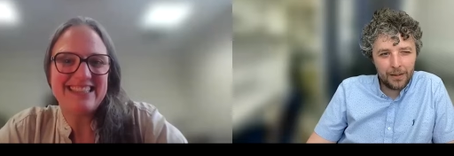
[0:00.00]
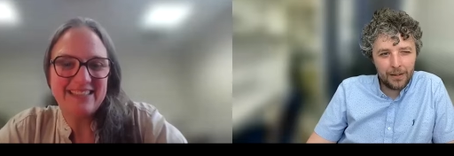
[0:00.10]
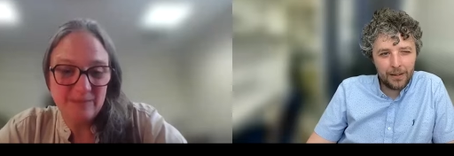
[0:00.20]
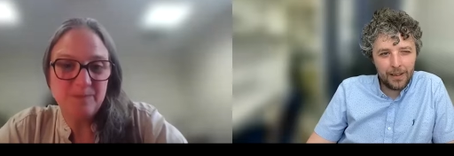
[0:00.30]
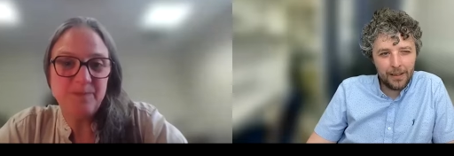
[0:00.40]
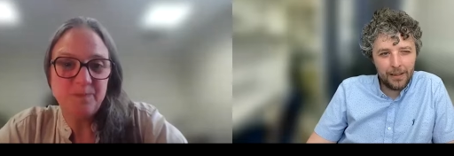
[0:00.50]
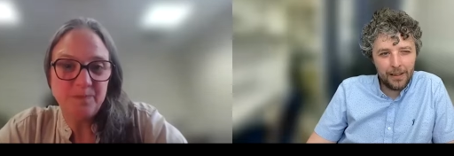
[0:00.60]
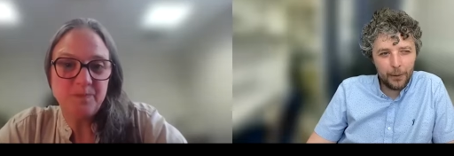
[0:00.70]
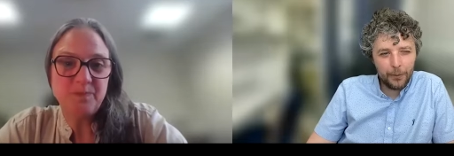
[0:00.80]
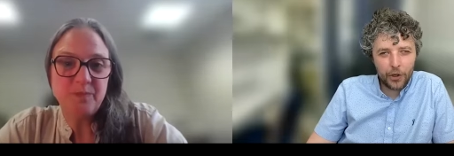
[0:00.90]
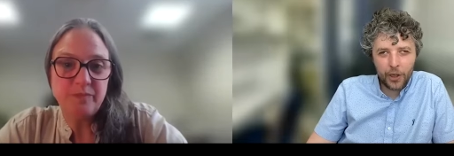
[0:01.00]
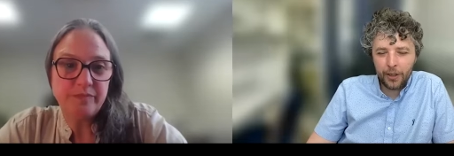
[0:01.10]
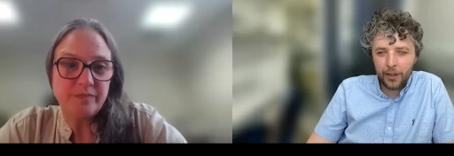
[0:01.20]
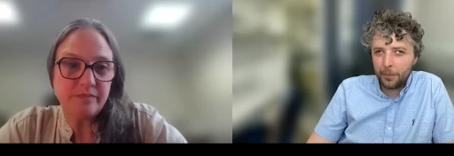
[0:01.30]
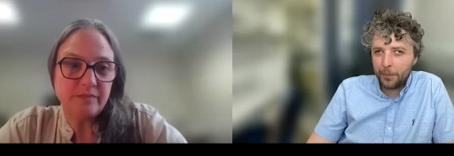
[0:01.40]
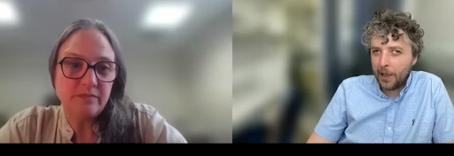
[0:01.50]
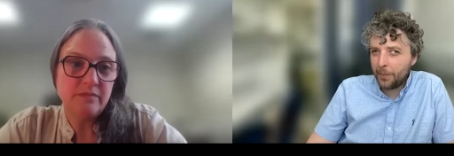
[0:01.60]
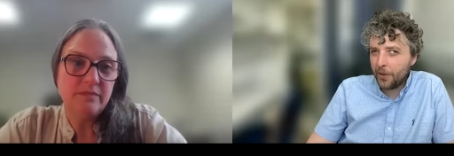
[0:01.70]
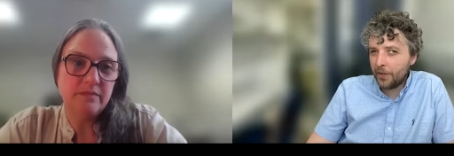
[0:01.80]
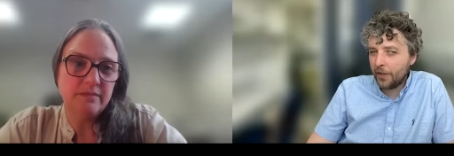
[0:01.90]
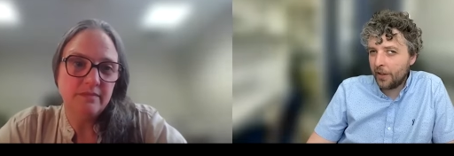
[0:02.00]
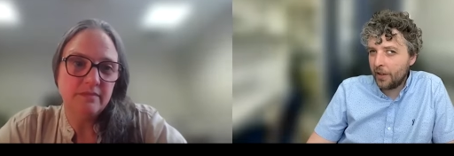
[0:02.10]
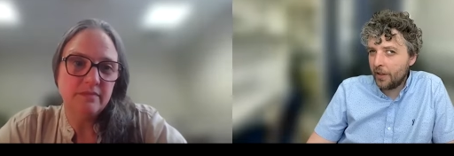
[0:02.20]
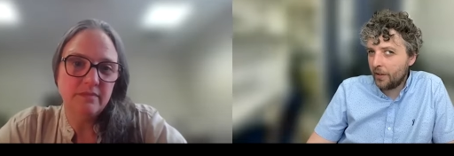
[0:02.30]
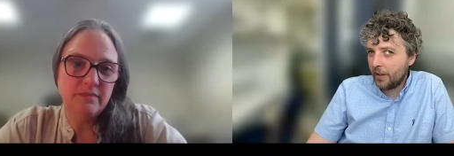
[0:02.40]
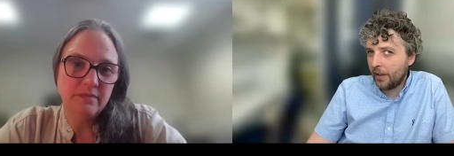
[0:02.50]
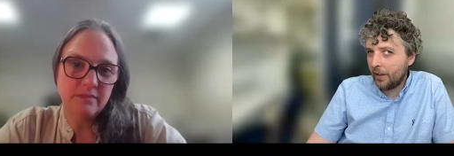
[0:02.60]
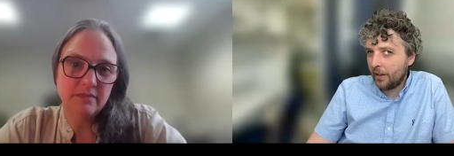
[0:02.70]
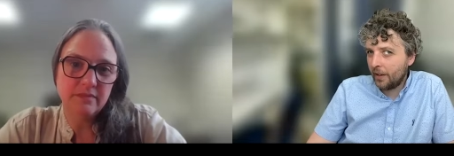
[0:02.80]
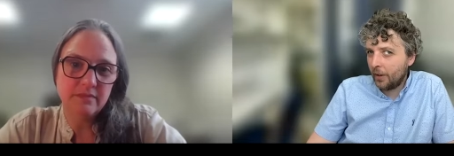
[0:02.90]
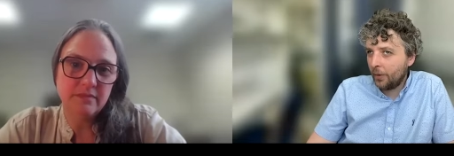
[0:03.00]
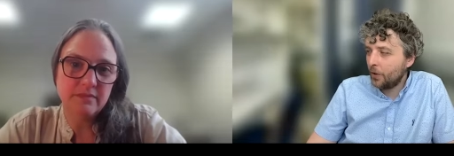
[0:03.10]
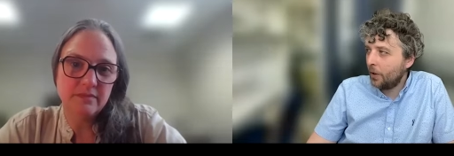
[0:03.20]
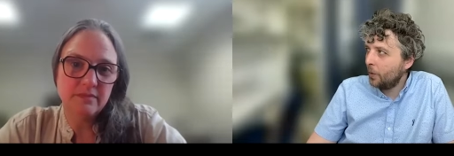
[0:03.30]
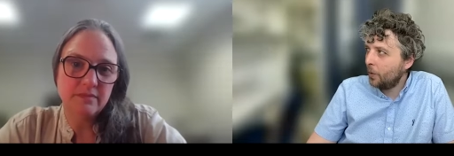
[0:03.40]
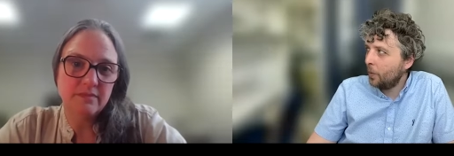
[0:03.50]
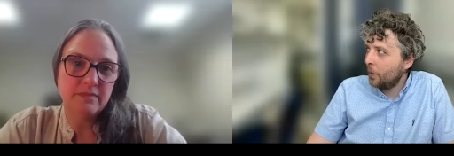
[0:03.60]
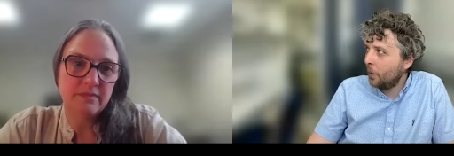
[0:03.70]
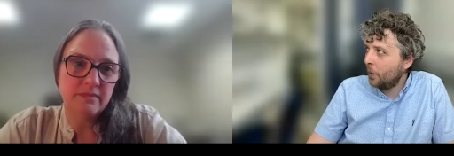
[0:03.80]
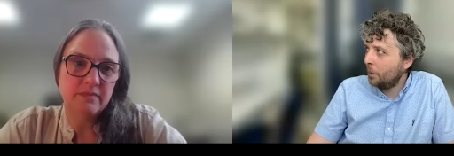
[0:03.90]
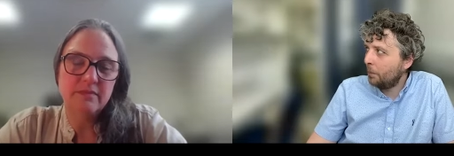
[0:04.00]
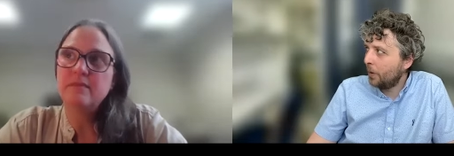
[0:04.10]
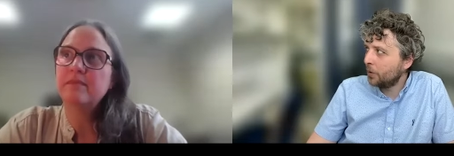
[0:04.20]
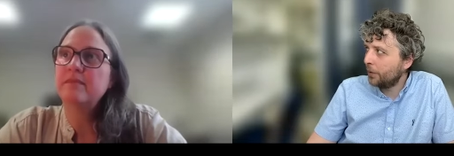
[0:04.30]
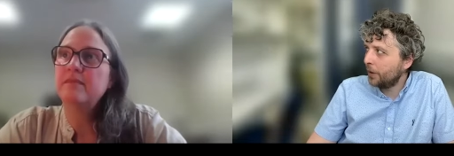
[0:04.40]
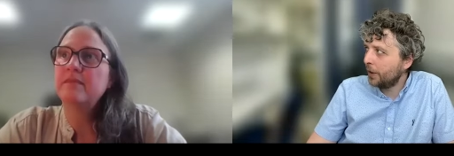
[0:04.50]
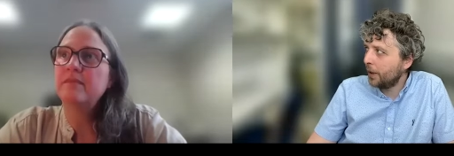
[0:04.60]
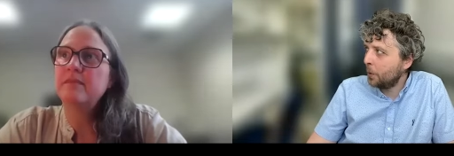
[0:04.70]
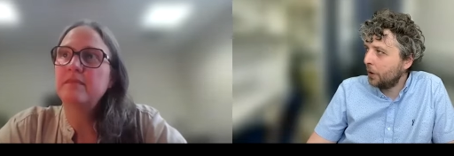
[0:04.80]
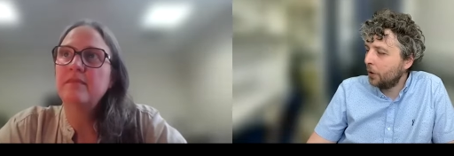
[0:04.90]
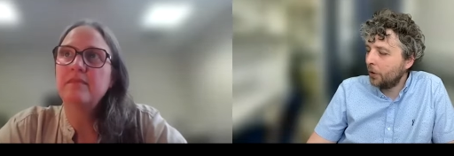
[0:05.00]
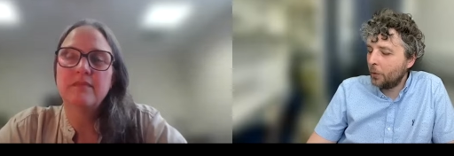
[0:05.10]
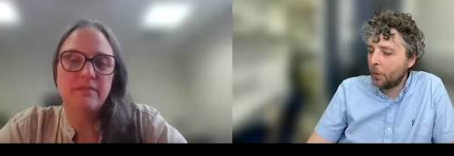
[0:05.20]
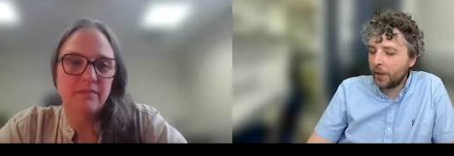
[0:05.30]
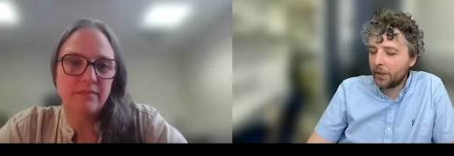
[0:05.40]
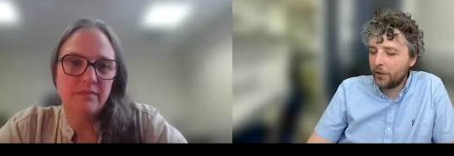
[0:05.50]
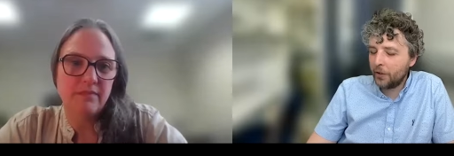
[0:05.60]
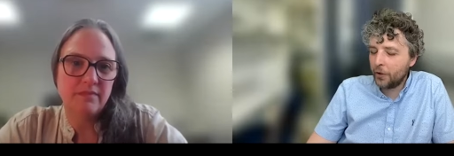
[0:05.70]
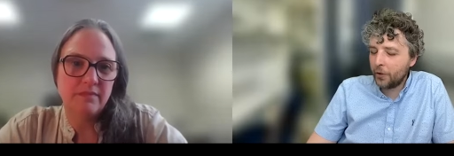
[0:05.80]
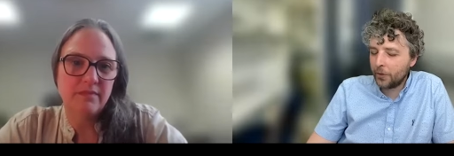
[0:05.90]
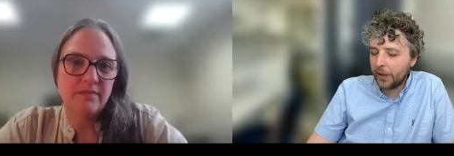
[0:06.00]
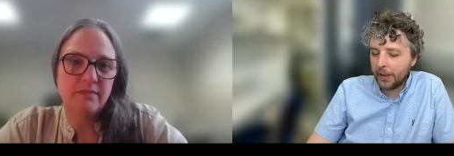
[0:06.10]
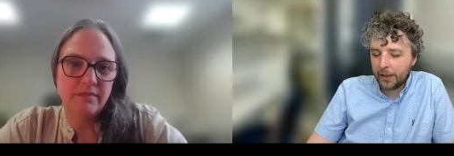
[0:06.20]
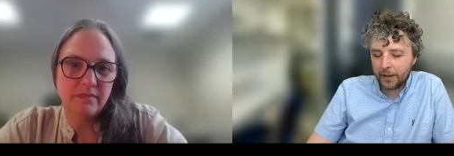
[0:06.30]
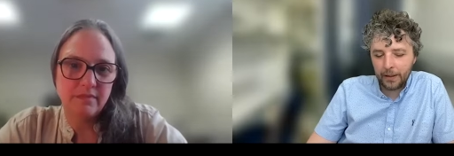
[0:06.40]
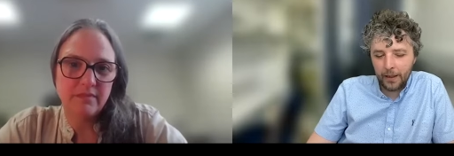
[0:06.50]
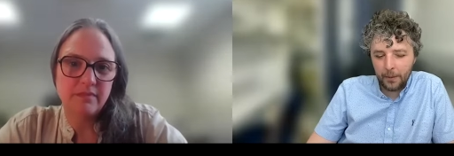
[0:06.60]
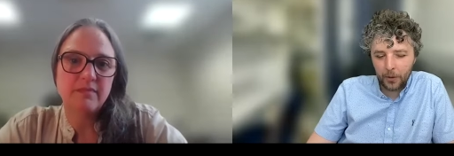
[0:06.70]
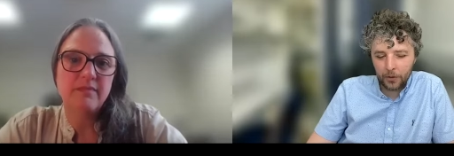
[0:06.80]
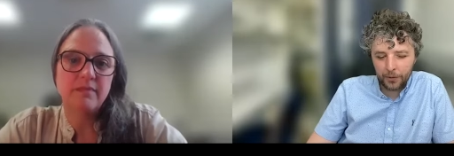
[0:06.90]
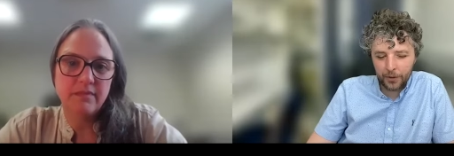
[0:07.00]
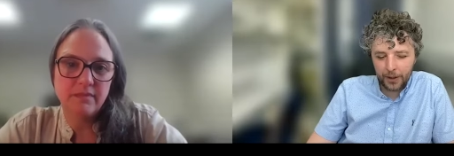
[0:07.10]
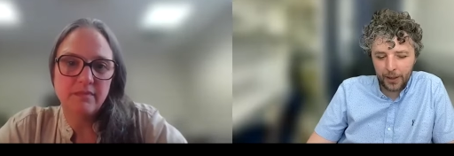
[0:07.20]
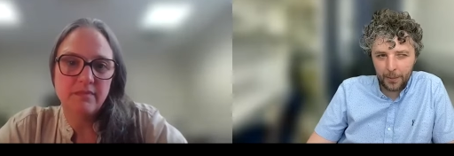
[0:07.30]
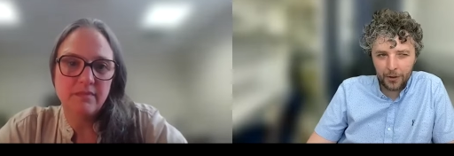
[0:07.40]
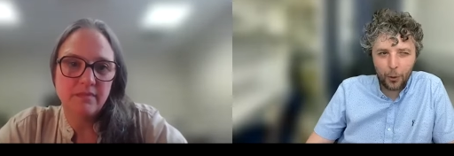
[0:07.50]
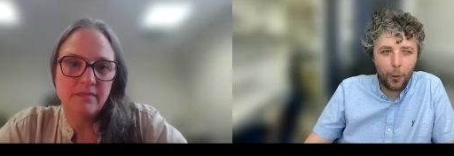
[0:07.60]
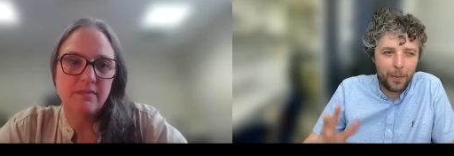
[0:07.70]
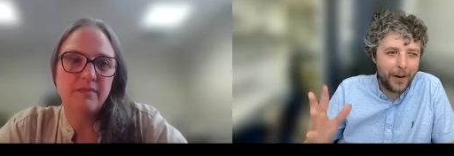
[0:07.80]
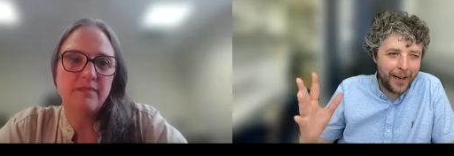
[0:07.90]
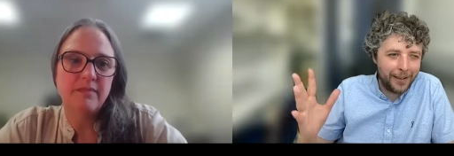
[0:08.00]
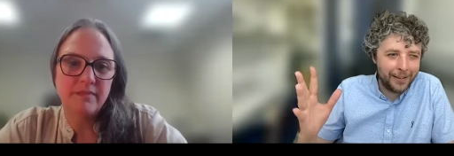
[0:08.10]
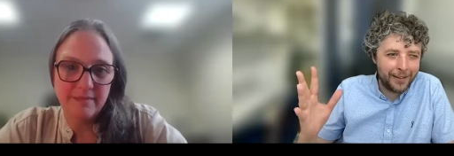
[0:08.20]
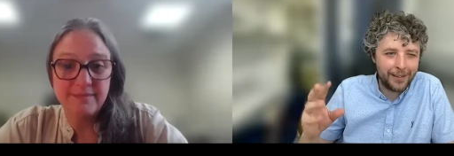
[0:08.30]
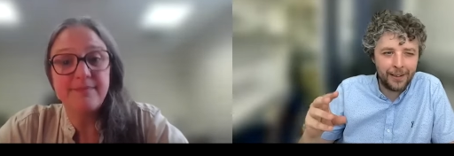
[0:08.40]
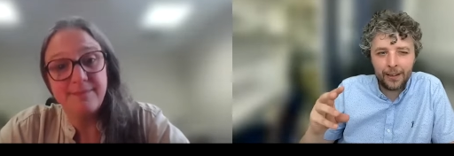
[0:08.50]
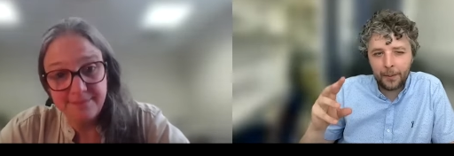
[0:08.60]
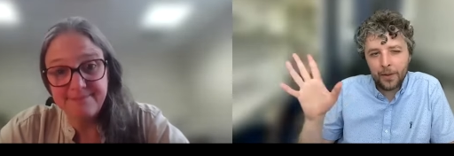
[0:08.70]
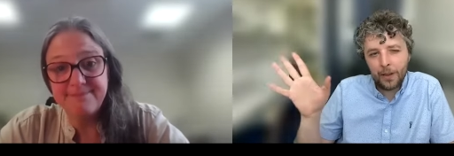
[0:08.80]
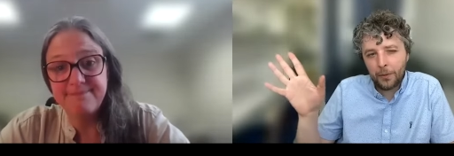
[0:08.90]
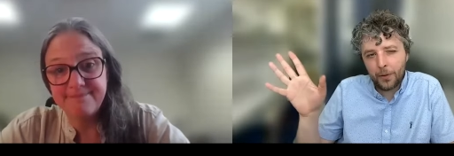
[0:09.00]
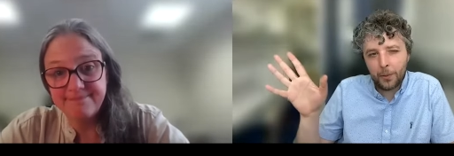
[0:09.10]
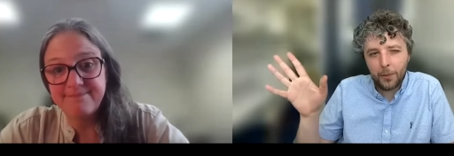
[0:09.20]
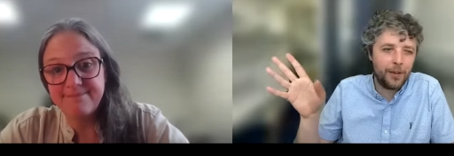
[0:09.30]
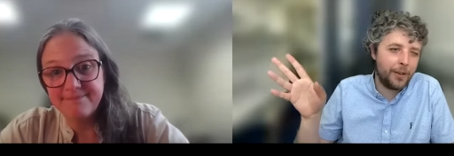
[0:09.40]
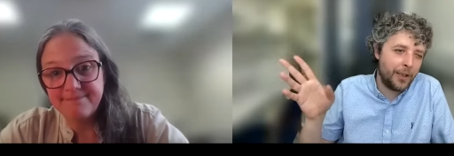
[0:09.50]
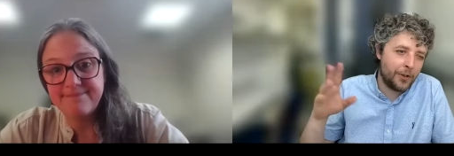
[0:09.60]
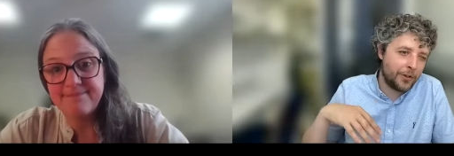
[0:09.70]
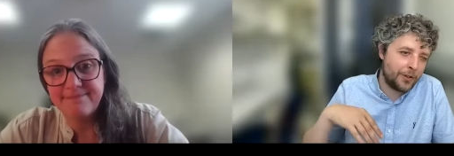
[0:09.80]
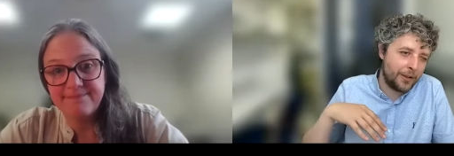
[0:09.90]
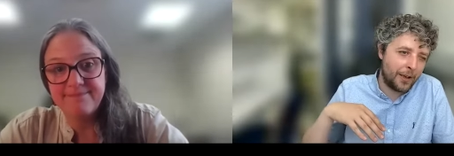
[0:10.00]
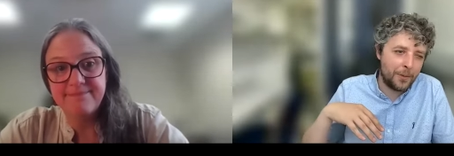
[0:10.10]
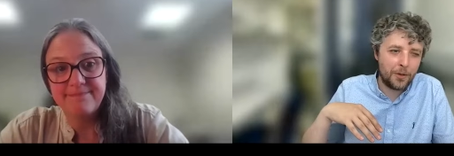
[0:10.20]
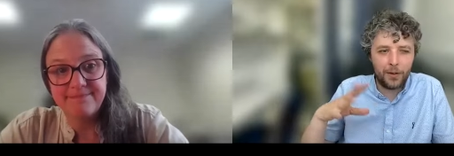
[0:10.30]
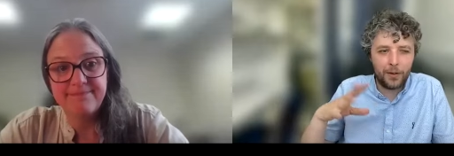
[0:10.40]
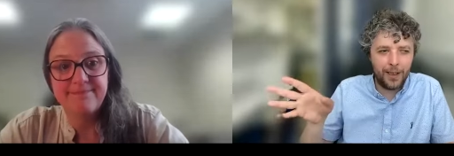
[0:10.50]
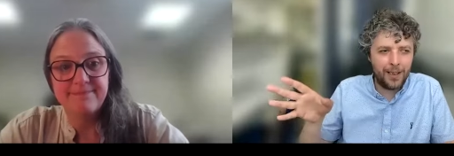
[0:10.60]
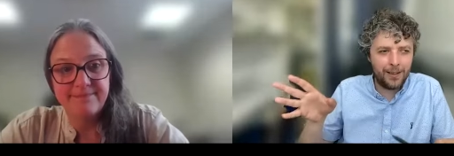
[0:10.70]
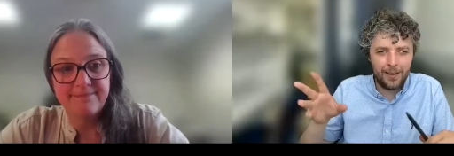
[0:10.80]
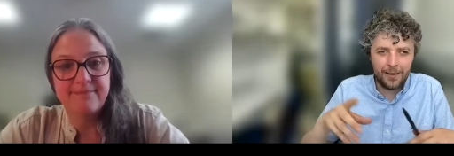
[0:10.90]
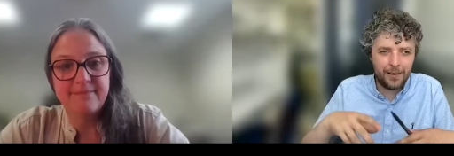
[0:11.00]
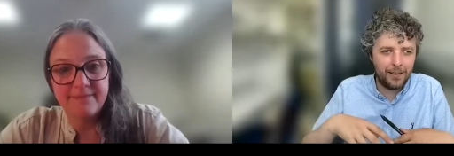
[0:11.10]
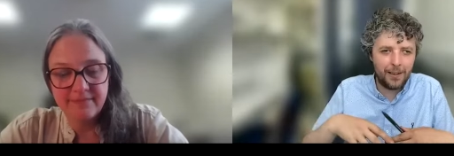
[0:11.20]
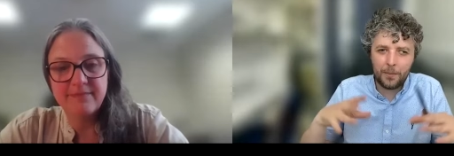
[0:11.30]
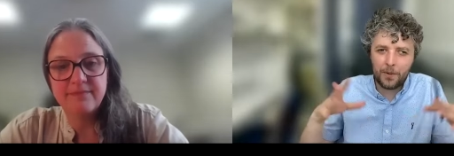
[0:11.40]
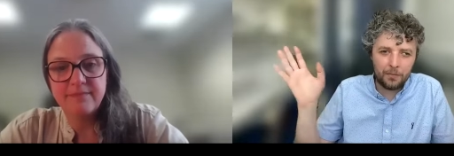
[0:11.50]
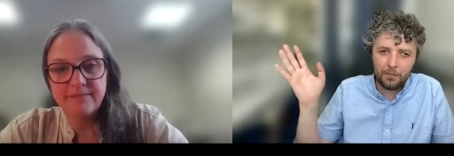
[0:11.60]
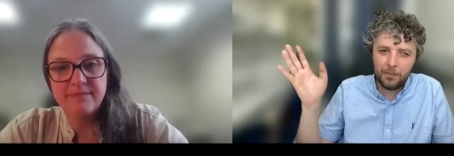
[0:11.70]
Speaker 1: The mm-hmm. idea of genetic epilepsies is that uh, obviously most of the time we don't know where the seizures start and most of the time is all brain sometimes start from one region sometimes from another sometimes